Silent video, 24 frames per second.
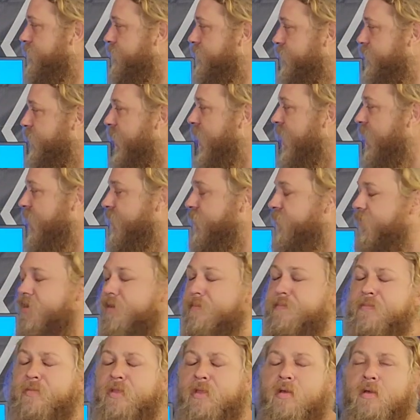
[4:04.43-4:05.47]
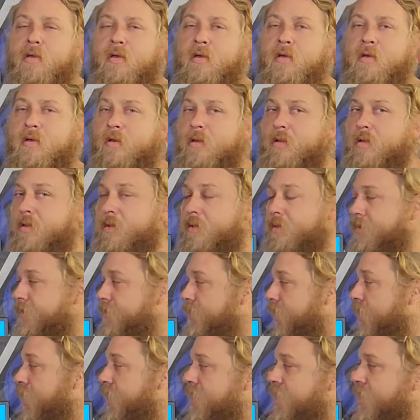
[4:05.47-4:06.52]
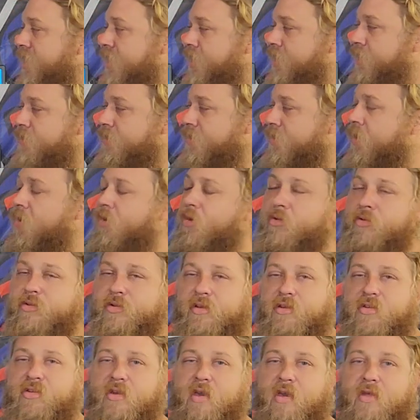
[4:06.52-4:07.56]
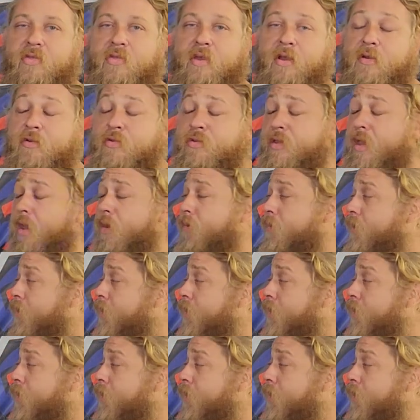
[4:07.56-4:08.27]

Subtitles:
factory. And I didn't want a hole just sitting there. So